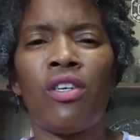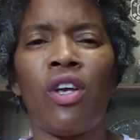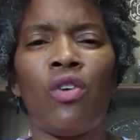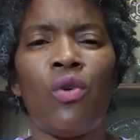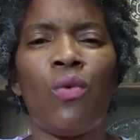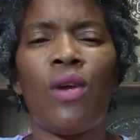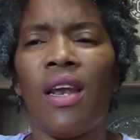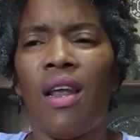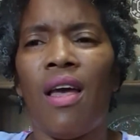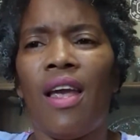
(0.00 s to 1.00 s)
So you
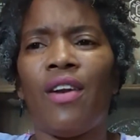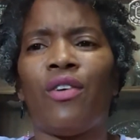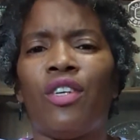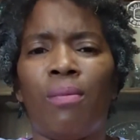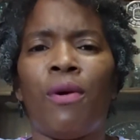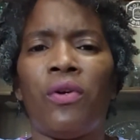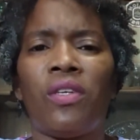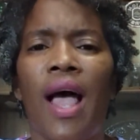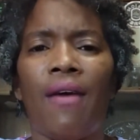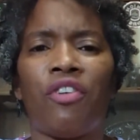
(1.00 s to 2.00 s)
get an energy boost
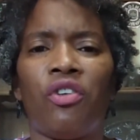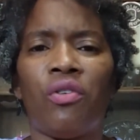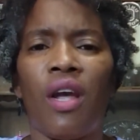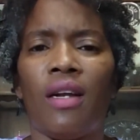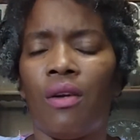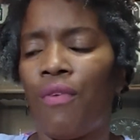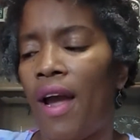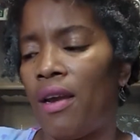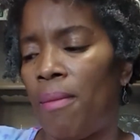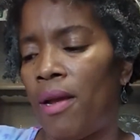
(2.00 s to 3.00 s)
after you take the
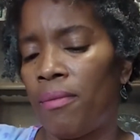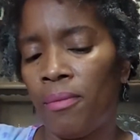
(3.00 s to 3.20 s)
vitamin.